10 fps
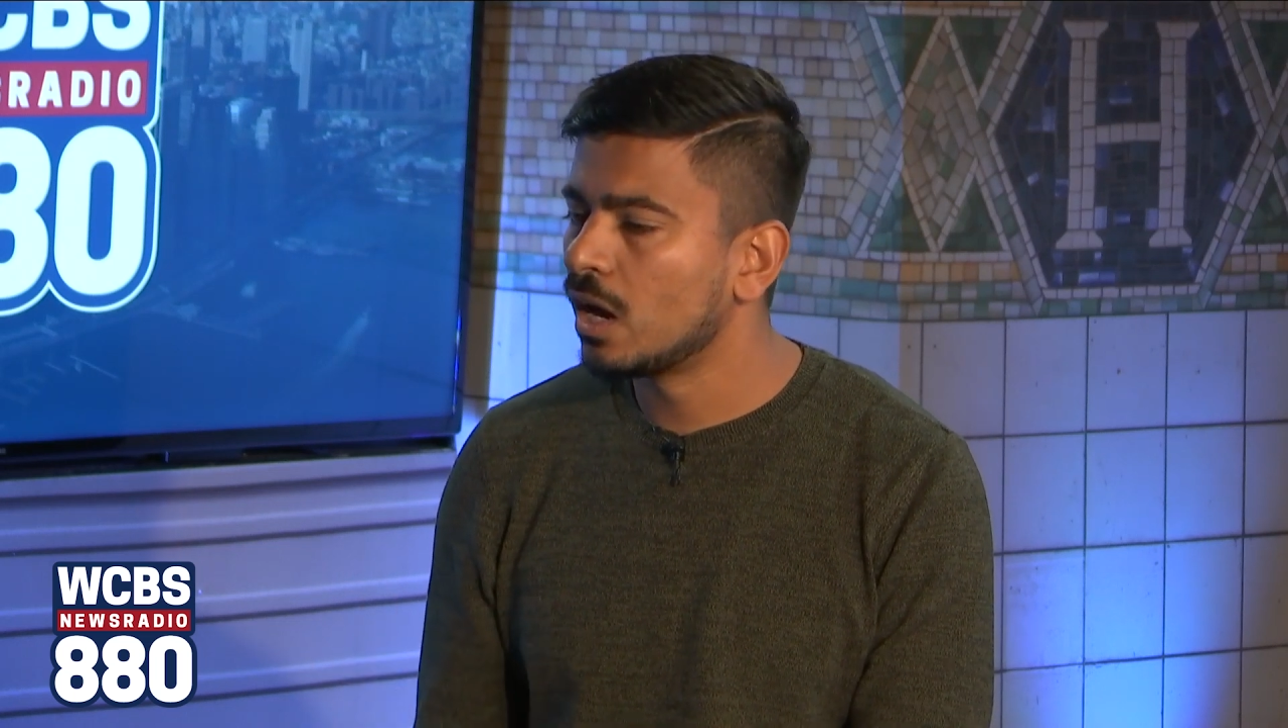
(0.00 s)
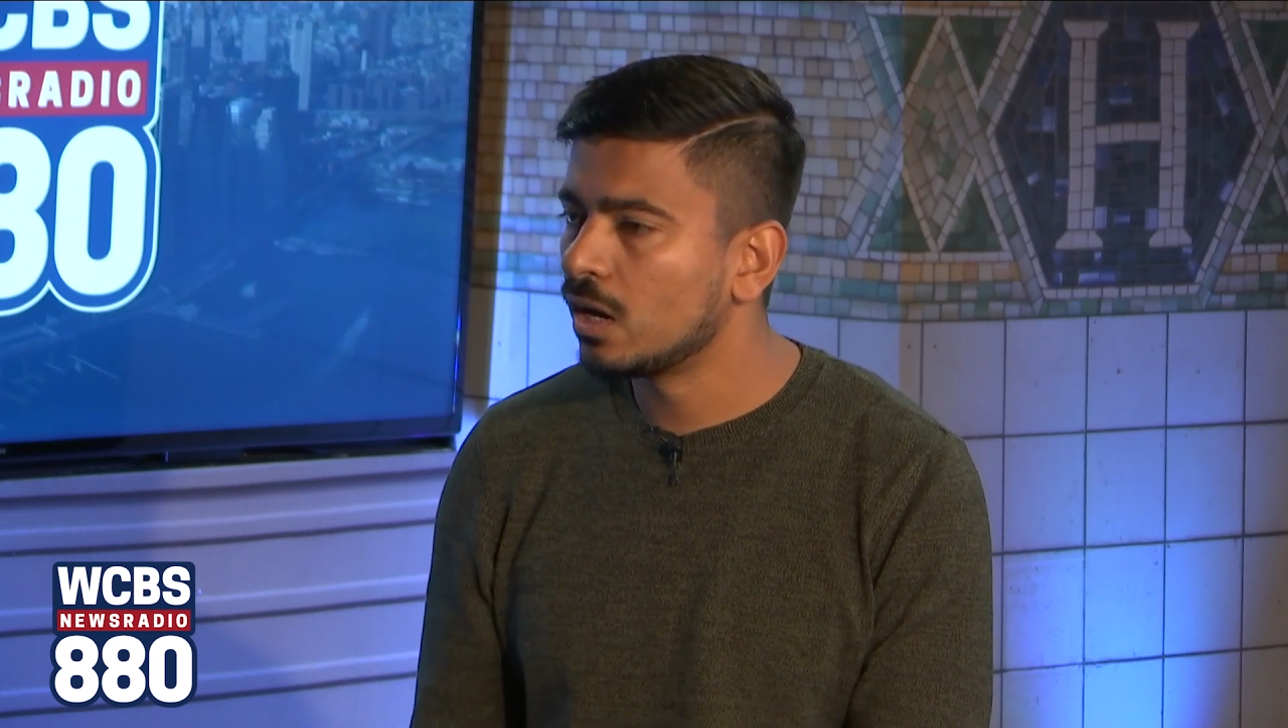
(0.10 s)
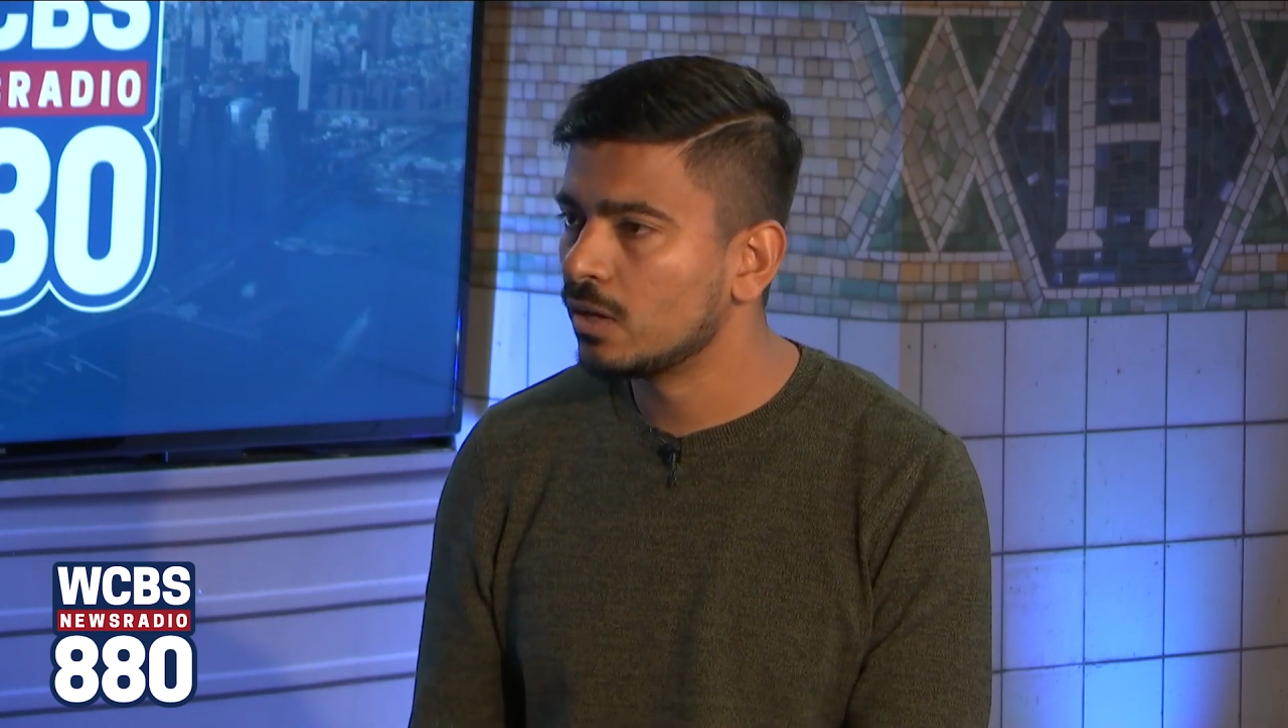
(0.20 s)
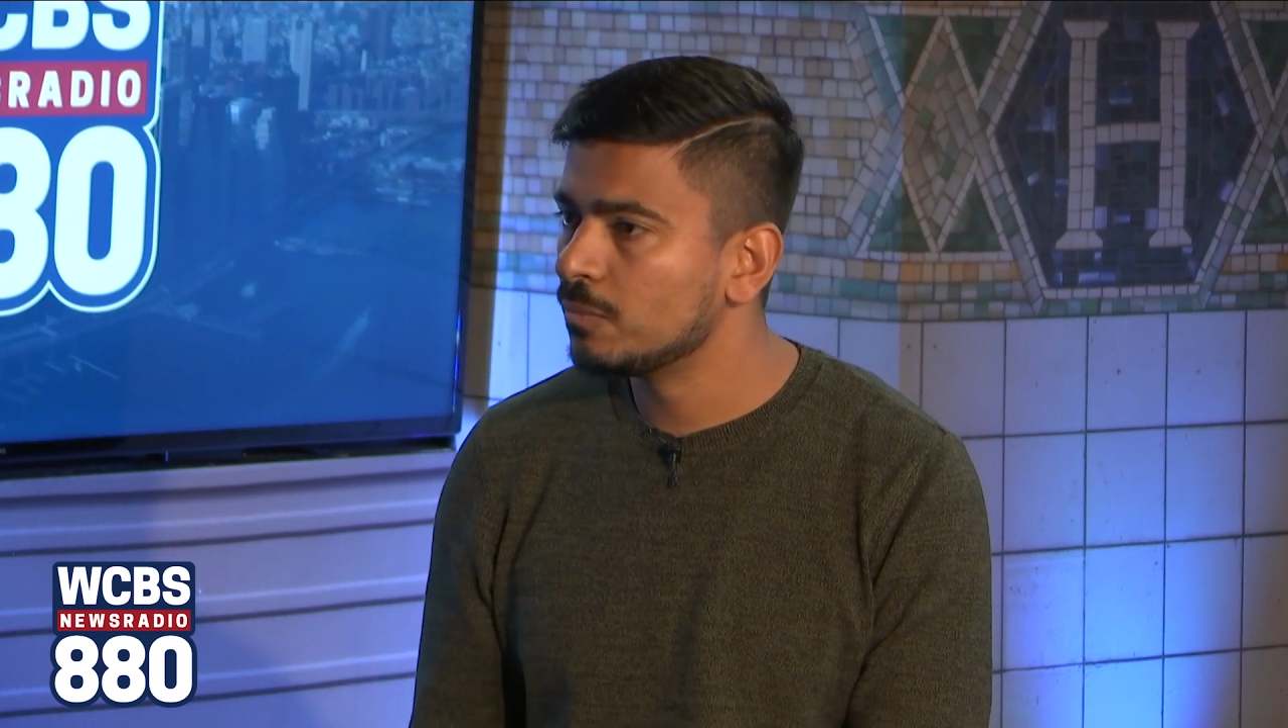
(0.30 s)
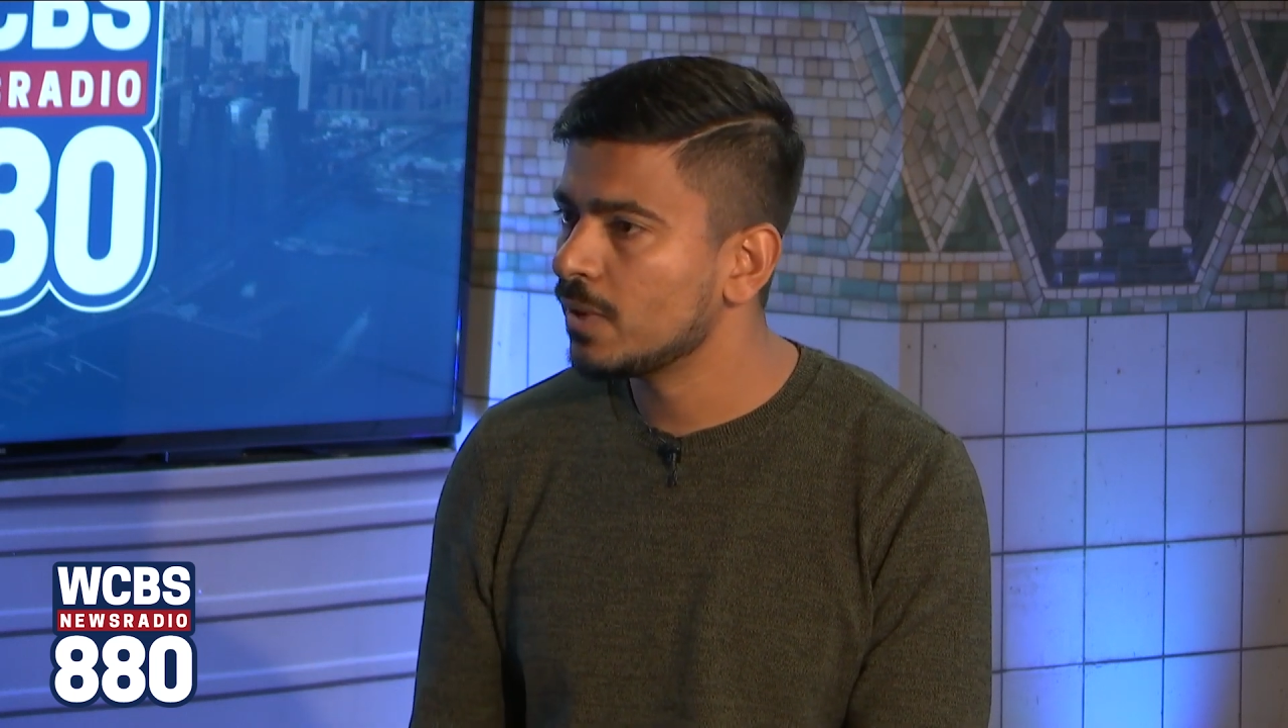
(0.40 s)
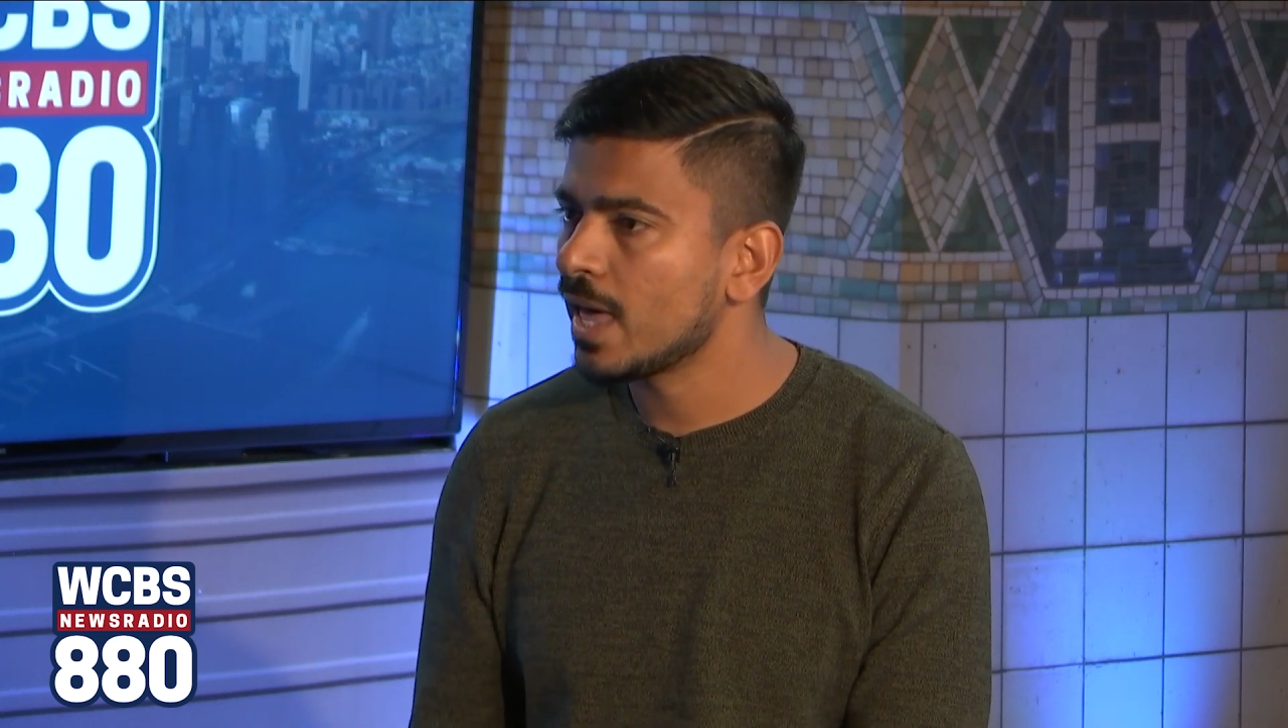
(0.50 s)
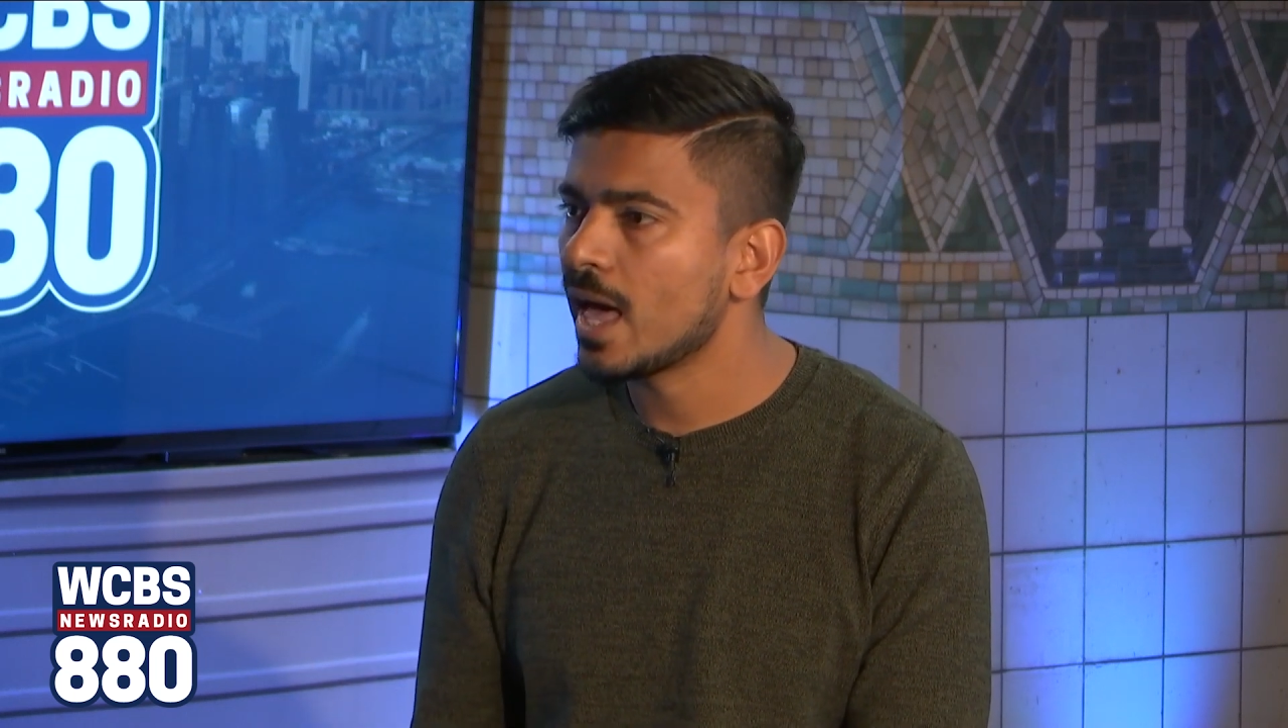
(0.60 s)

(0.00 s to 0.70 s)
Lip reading: our